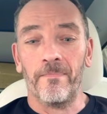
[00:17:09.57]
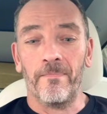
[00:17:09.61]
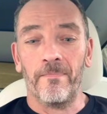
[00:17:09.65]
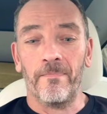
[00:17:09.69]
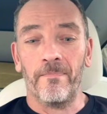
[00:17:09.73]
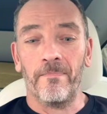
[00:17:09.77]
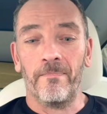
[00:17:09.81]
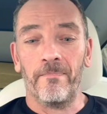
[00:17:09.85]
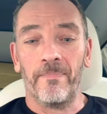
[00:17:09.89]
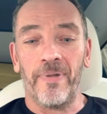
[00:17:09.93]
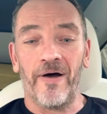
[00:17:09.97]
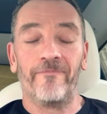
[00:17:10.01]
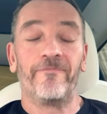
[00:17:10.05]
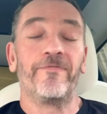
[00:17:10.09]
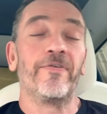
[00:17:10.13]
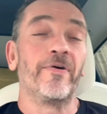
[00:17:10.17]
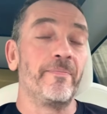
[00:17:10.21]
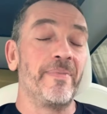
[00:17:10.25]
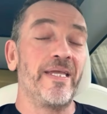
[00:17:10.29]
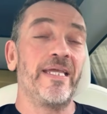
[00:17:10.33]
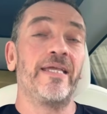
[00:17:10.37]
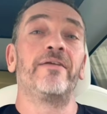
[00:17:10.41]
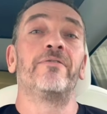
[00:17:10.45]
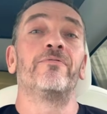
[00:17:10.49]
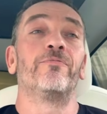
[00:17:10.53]
But for
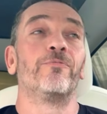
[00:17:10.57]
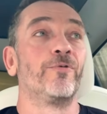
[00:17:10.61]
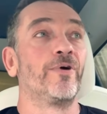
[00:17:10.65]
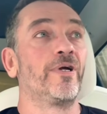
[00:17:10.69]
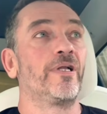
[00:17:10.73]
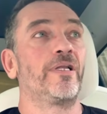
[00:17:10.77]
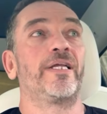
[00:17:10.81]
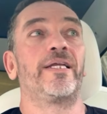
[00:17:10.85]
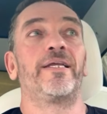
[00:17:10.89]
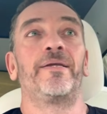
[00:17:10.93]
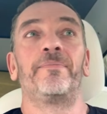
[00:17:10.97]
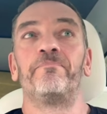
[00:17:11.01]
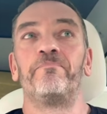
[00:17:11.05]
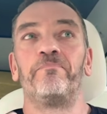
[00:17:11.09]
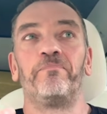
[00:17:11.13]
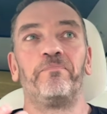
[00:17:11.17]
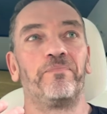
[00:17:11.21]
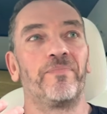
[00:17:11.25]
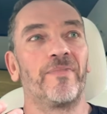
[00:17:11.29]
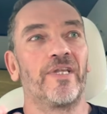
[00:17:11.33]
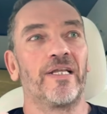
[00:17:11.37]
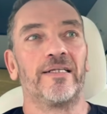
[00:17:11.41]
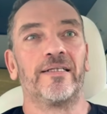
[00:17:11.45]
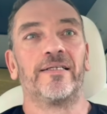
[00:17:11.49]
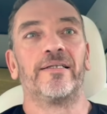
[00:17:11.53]
me, really,
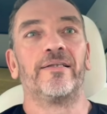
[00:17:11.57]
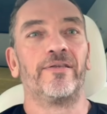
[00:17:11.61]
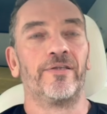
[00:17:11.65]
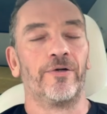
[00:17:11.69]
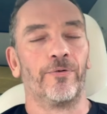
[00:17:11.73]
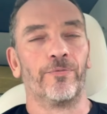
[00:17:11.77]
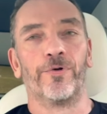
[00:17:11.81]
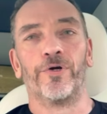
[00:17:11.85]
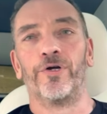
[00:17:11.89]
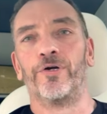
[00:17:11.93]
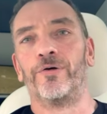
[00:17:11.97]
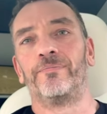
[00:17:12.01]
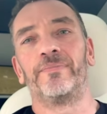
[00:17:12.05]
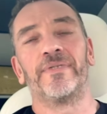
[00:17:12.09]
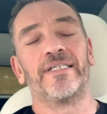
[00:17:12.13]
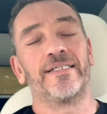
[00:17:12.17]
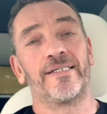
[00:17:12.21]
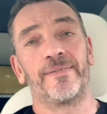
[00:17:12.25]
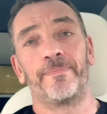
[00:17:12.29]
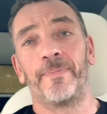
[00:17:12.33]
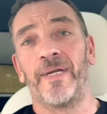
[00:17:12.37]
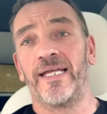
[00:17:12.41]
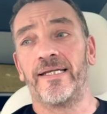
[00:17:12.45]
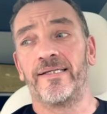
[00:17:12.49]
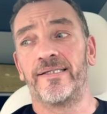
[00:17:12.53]
the room, the
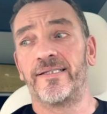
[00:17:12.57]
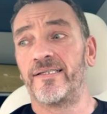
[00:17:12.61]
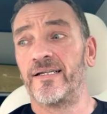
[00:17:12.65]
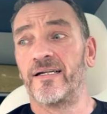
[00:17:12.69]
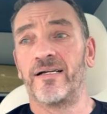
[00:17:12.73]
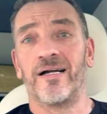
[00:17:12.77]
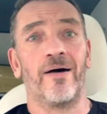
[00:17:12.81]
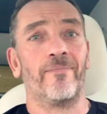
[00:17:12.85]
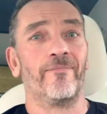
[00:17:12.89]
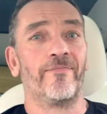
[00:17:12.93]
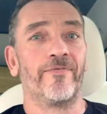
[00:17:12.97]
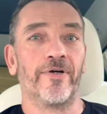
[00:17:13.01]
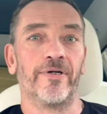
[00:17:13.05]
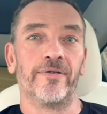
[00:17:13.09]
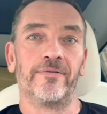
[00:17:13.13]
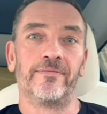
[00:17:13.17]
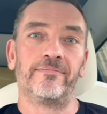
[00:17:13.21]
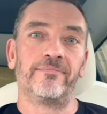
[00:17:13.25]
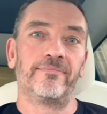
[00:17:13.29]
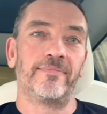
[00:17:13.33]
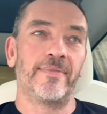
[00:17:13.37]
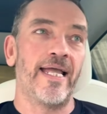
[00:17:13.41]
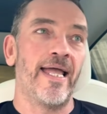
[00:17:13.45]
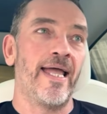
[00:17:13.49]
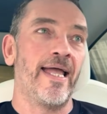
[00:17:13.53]
space, the comfort,
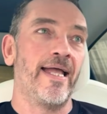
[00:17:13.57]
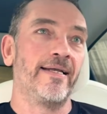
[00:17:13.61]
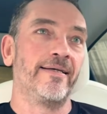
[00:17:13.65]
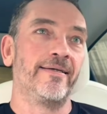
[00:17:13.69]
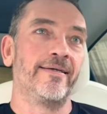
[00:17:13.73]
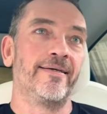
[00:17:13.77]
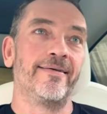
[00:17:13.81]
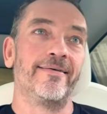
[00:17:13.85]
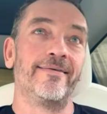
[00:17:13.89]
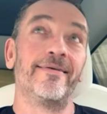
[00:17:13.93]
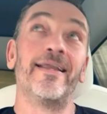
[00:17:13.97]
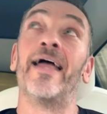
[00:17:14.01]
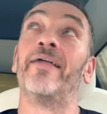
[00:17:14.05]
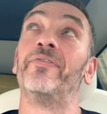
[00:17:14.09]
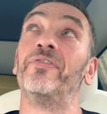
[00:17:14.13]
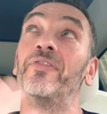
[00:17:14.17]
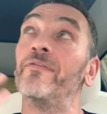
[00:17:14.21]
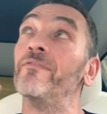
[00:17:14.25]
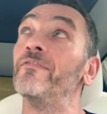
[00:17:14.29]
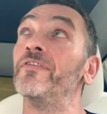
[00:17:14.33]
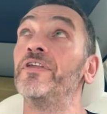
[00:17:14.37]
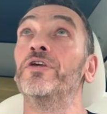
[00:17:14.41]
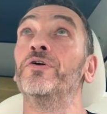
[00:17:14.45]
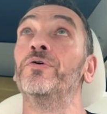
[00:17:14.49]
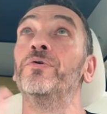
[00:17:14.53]
and the
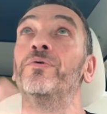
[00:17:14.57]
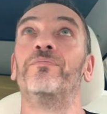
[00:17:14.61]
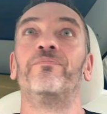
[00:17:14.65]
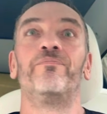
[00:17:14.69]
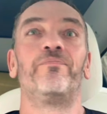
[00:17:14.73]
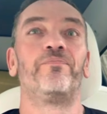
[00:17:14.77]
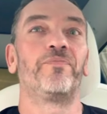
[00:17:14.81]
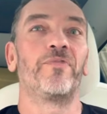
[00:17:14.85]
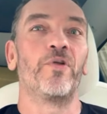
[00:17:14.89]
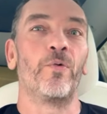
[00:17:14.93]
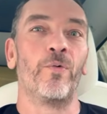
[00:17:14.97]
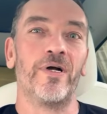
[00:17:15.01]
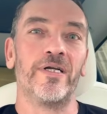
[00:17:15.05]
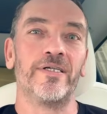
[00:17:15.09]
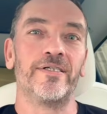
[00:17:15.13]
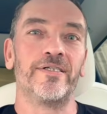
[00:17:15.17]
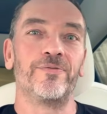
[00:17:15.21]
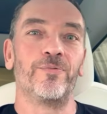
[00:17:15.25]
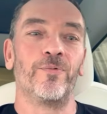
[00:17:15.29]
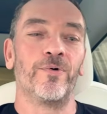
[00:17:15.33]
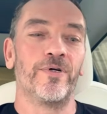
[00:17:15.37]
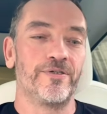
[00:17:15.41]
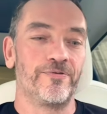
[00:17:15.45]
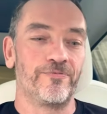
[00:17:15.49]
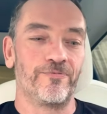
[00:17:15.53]
view
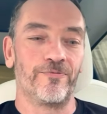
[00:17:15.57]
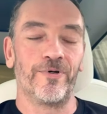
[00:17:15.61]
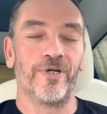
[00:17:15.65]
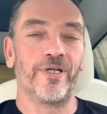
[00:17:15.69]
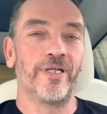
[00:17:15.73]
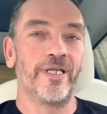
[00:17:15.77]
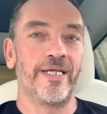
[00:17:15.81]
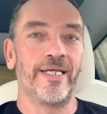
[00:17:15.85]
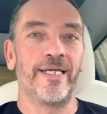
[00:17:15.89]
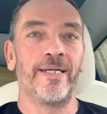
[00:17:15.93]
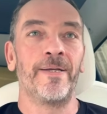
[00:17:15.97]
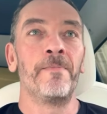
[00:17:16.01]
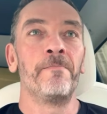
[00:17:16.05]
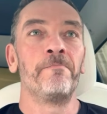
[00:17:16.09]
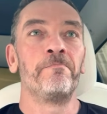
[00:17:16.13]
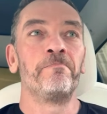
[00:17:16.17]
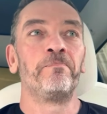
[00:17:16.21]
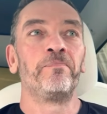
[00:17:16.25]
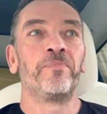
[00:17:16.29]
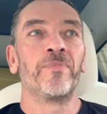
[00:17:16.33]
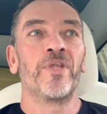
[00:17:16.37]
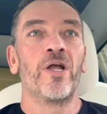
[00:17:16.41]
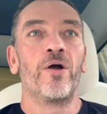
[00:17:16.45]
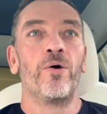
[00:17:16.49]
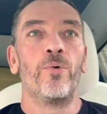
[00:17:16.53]
was really
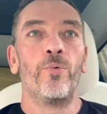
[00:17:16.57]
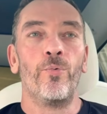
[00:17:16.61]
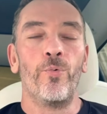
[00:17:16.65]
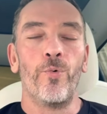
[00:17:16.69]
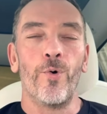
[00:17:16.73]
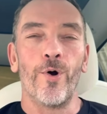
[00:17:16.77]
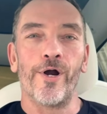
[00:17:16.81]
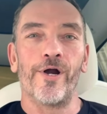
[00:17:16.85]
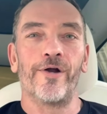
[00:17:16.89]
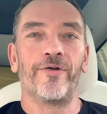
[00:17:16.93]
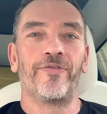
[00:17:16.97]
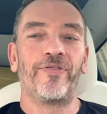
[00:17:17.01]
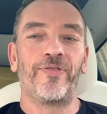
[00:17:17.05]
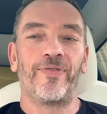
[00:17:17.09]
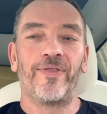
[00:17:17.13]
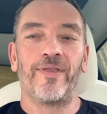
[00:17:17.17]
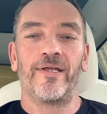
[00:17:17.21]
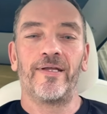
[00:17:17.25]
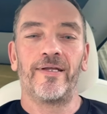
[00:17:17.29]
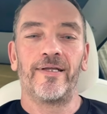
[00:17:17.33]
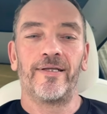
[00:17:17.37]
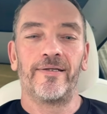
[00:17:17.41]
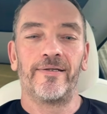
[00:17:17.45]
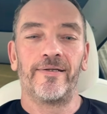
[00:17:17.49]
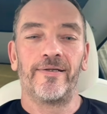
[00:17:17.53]
worth
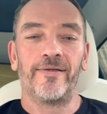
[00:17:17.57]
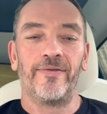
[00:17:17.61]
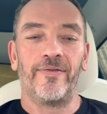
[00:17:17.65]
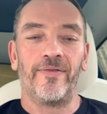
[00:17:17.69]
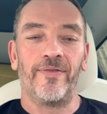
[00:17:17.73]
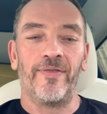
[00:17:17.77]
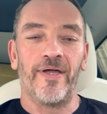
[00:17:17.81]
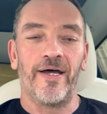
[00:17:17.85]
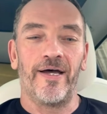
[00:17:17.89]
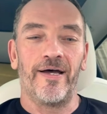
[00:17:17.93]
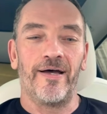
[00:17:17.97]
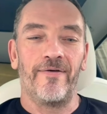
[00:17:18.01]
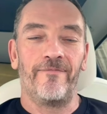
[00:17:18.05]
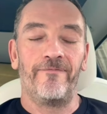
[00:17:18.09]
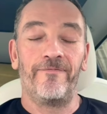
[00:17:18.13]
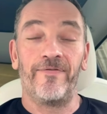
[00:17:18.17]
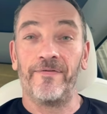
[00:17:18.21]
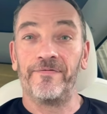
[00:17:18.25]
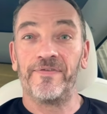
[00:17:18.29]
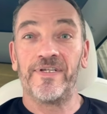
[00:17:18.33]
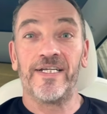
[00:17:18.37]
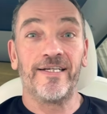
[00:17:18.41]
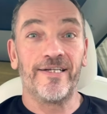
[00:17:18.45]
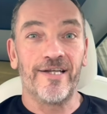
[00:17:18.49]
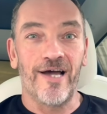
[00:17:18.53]
the
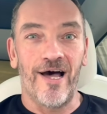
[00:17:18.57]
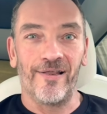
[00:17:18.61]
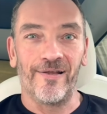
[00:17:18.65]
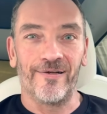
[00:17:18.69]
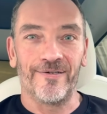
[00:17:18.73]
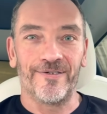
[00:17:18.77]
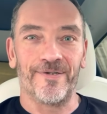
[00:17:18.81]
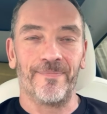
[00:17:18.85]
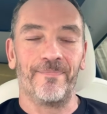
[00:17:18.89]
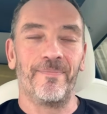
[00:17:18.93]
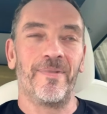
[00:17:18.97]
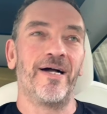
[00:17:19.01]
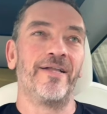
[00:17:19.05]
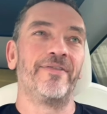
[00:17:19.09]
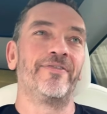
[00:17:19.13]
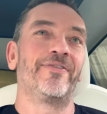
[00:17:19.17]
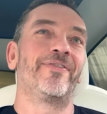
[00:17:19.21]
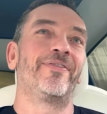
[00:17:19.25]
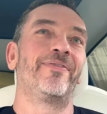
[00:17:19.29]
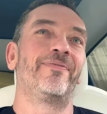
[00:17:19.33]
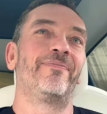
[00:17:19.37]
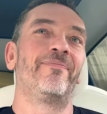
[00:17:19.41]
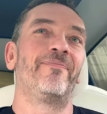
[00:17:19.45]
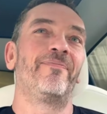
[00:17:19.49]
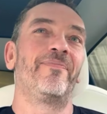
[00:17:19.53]
$15 a
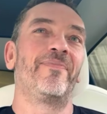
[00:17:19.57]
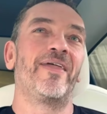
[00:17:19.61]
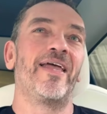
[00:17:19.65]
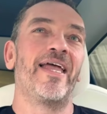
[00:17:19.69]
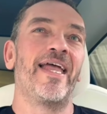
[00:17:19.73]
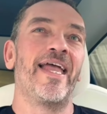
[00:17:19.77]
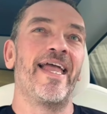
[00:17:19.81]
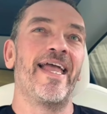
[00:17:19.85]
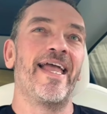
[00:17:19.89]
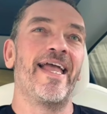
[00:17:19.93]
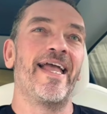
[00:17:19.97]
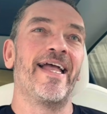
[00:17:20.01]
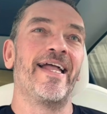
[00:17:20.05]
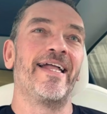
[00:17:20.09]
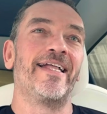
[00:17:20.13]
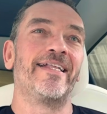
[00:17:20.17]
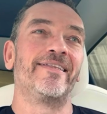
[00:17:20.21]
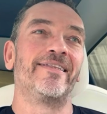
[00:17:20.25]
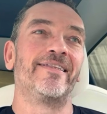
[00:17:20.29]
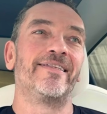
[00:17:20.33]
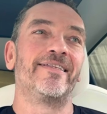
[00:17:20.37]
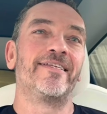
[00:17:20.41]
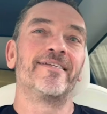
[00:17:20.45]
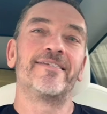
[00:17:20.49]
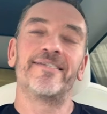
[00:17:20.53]
month
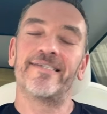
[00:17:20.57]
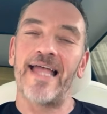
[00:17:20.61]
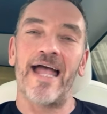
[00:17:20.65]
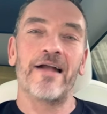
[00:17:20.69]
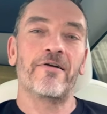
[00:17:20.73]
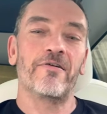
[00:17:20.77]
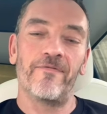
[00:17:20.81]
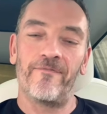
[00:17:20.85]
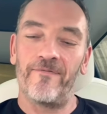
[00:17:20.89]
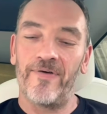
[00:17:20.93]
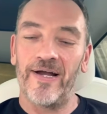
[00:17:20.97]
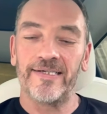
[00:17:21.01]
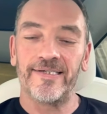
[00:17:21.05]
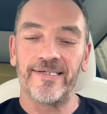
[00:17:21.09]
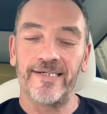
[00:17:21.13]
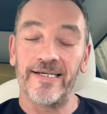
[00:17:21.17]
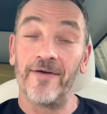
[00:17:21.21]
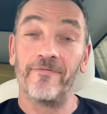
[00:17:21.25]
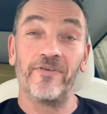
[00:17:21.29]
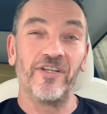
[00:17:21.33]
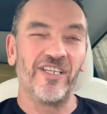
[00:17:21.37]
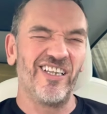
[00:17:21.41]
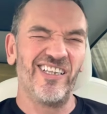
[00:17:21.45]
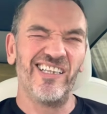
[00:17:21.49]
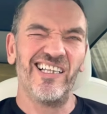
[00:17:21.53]
and the sacrificing of
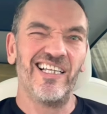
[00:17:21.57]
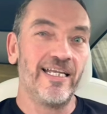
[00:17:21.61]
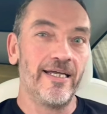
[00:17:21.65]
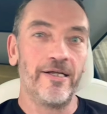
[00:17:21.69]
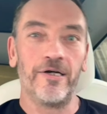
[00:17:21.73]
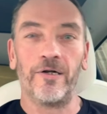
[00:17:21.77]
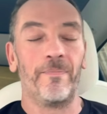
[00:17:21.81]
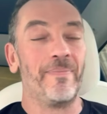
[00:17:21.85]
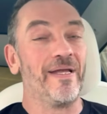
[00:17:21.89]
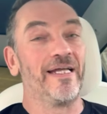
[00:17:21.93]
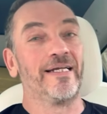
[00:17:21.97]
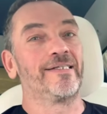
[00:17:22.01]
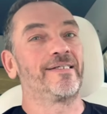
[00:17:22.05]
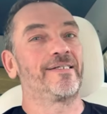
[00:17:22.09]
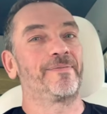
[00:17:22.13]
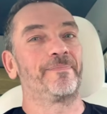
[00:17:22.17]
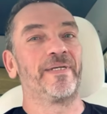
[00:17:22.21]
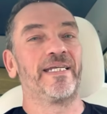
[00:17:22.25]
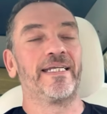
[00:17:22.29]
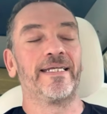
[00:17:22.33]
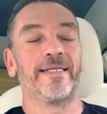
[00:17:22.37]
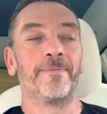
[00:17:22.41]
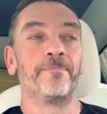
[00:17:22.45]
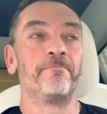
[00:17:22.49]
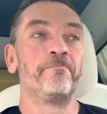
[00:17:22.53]
a little bit of speed.